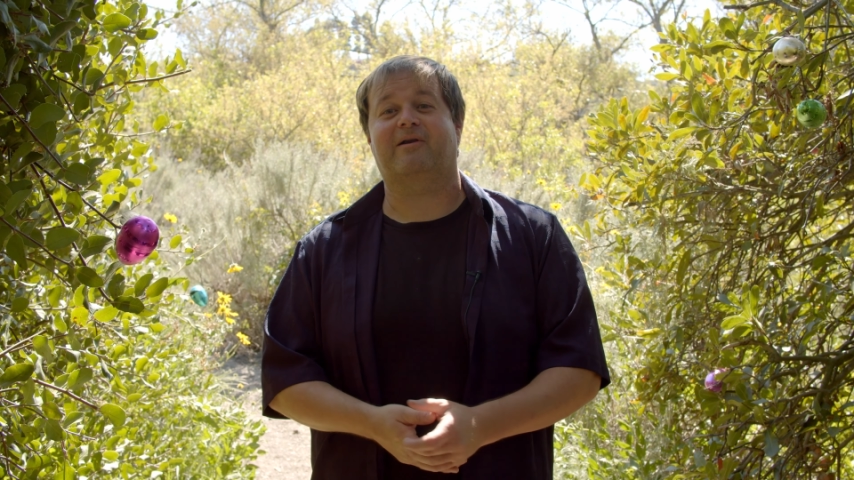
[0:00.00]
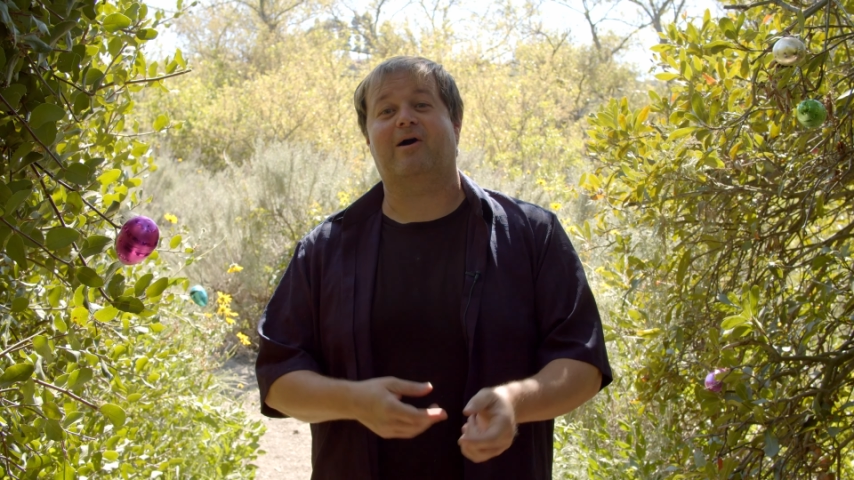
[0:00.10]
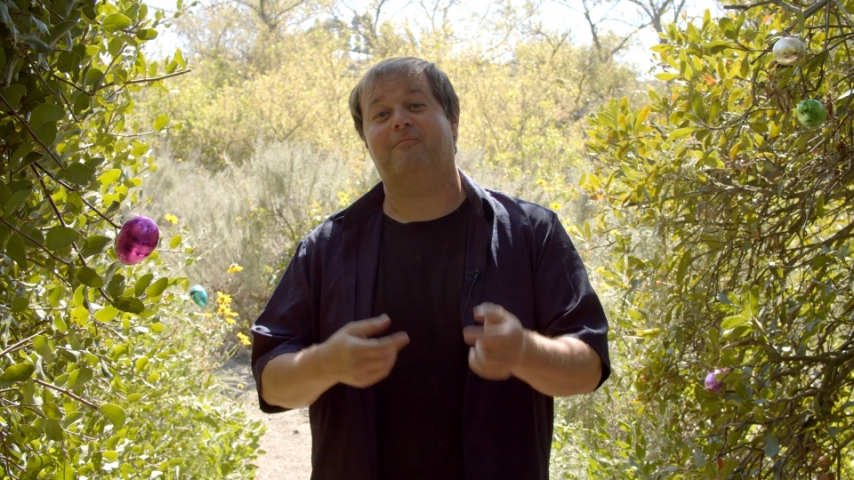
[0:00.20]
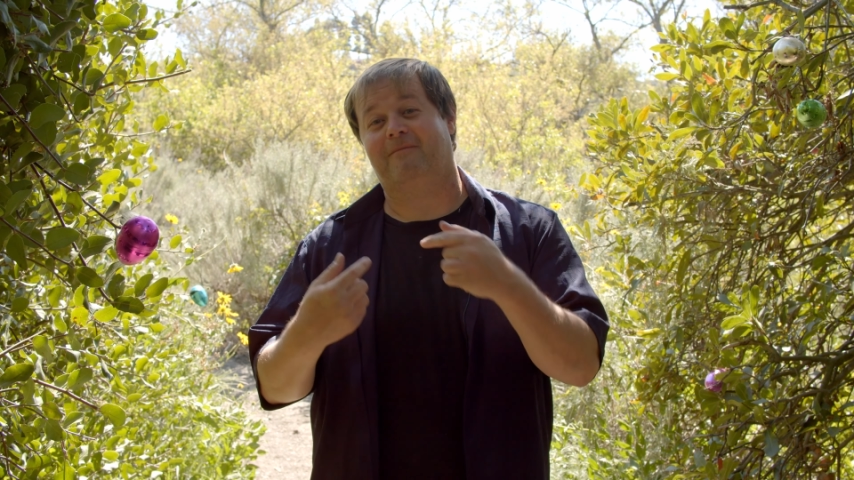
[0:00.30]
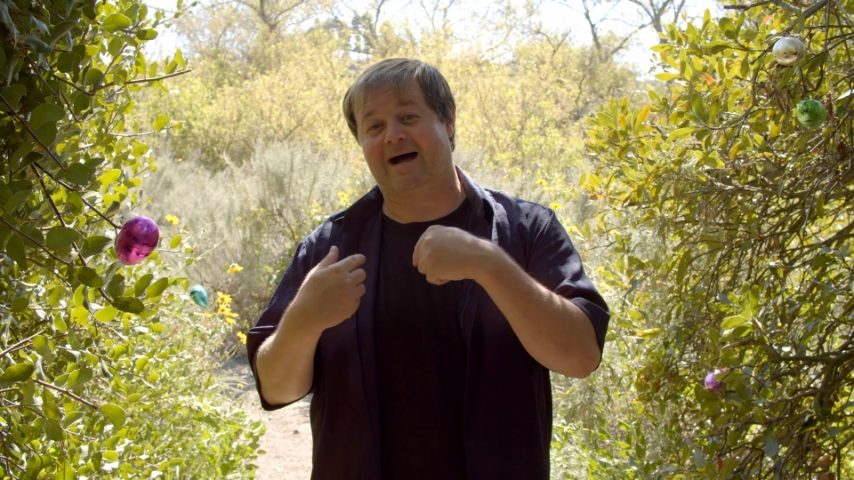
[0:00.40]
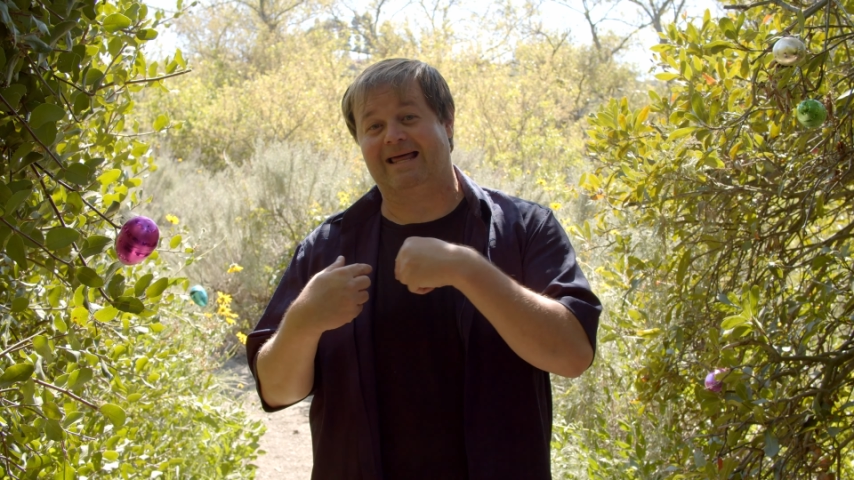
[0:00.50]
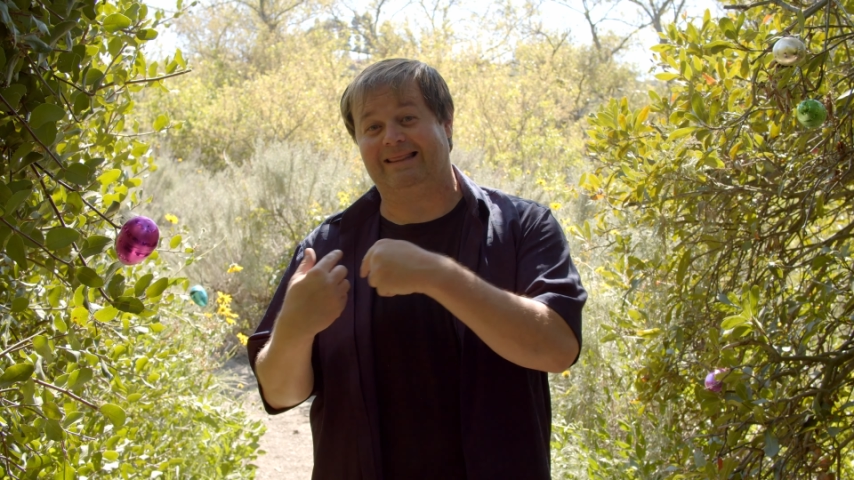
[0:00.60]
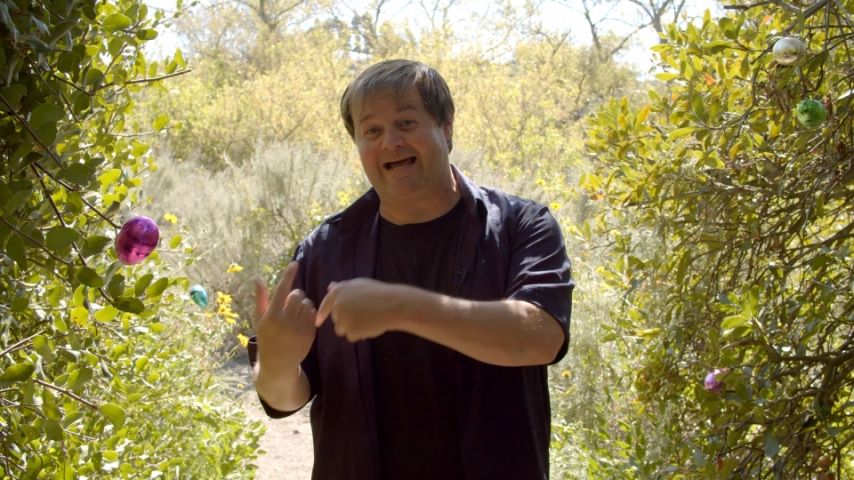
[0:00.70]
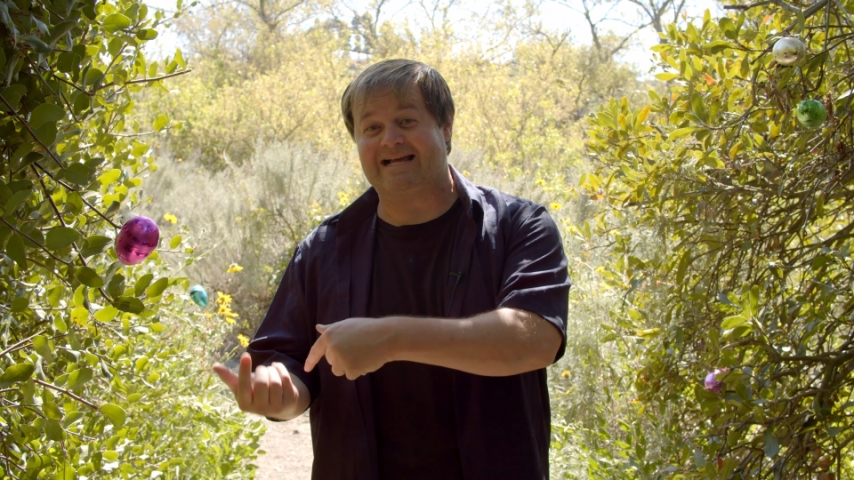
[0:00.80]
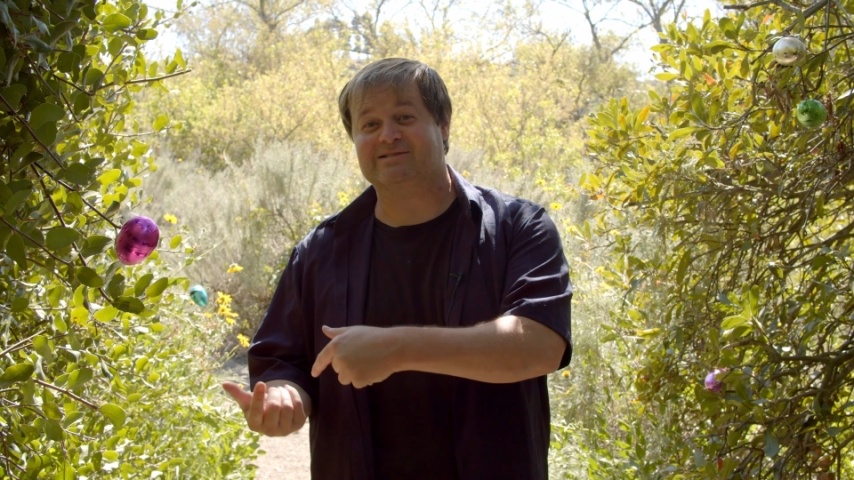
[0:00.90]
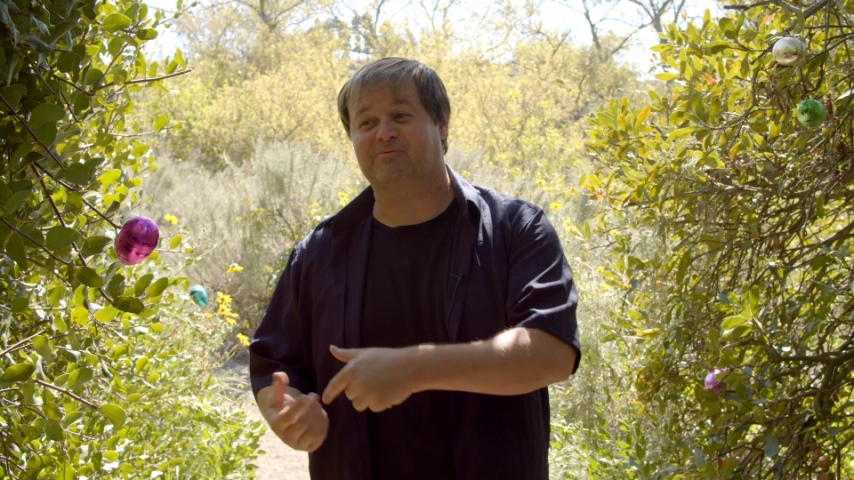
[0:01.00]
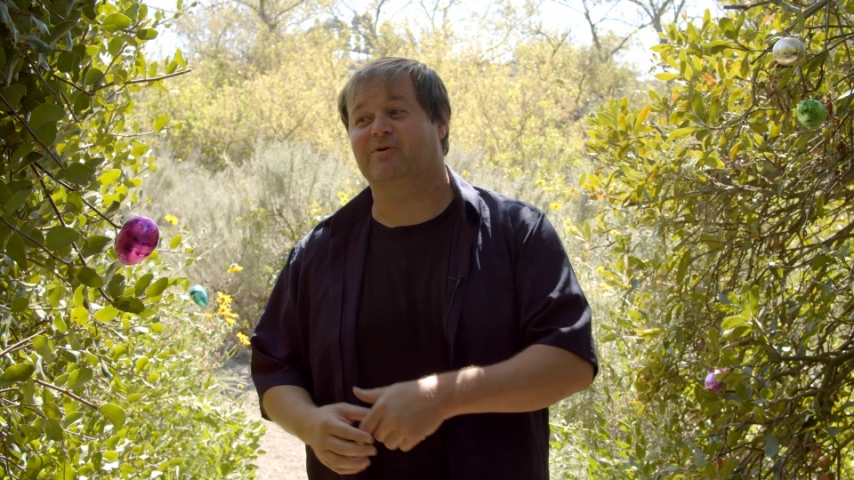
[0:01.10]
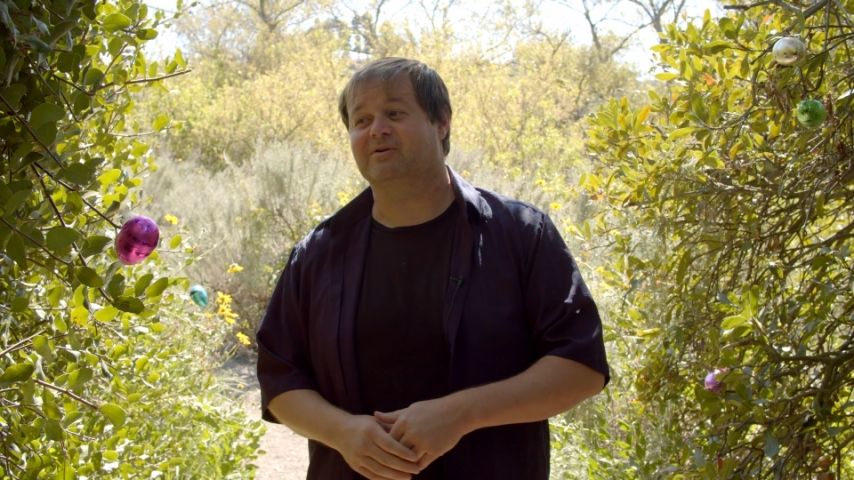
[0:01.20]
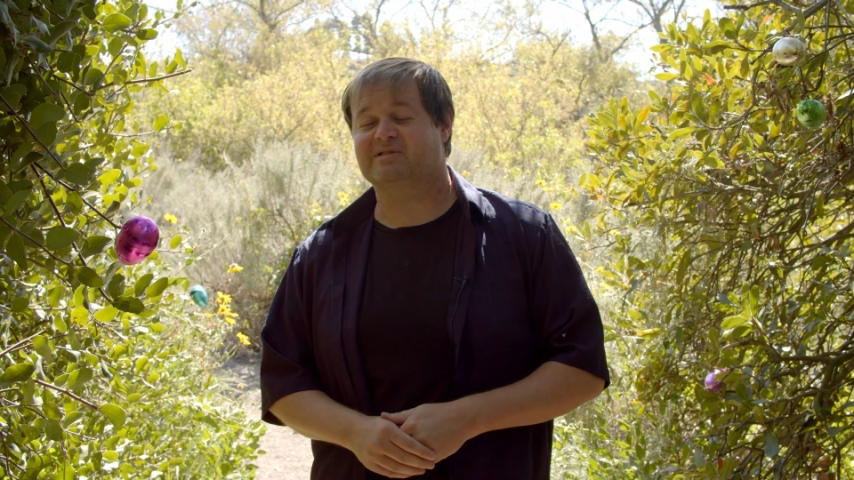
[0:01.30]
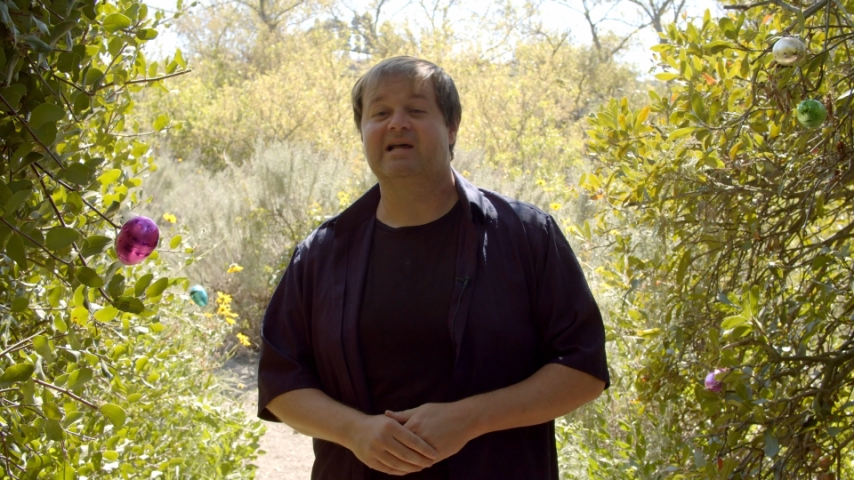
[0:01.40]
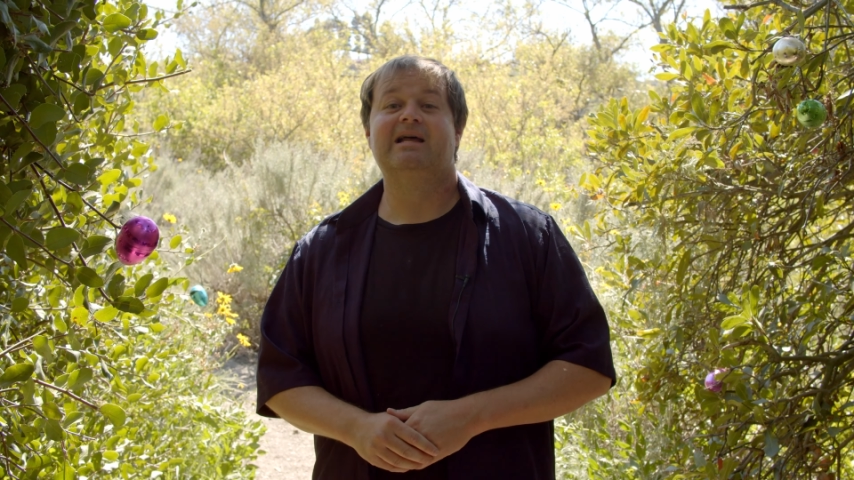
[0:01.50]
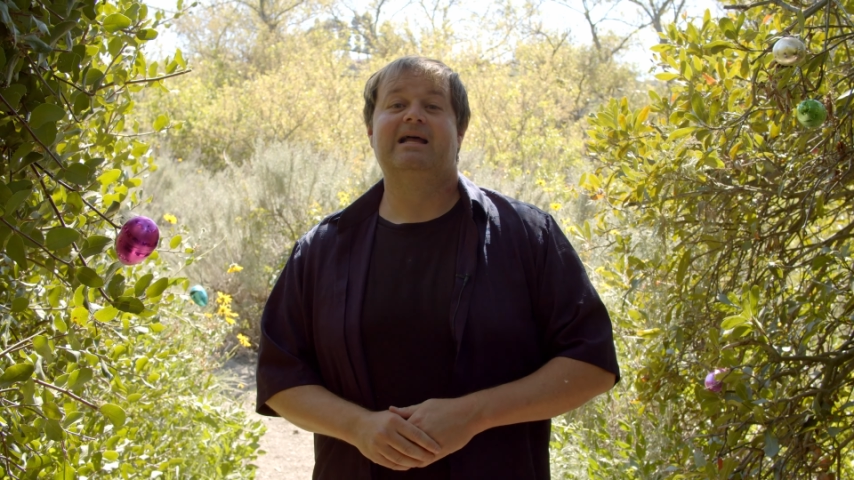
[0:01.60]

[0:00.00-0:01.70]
out my last words